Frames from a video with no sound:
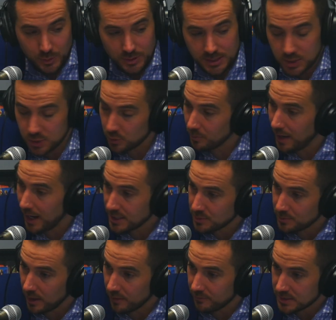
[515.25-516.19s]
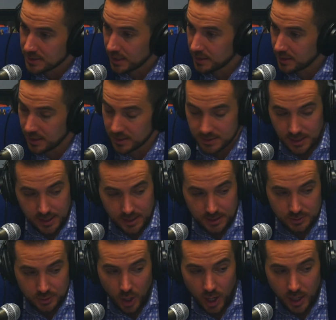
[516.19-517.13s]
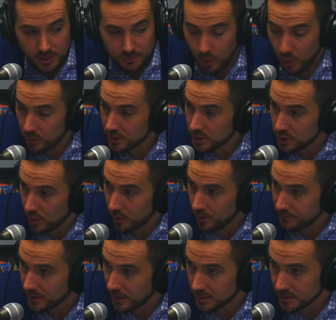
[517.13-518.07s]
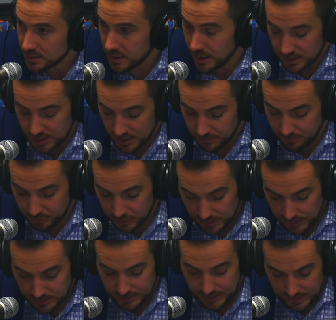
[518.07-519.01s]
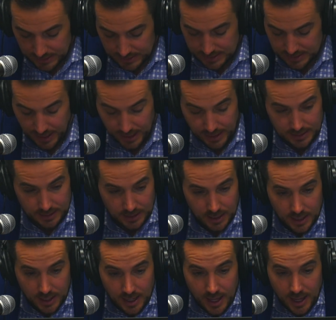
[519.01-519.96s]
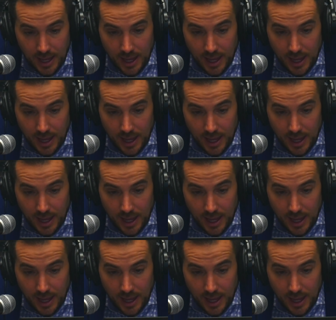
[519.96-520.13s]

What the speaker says: That's what this reminds me of. It's like a dog and pony show up there. It's completely insane.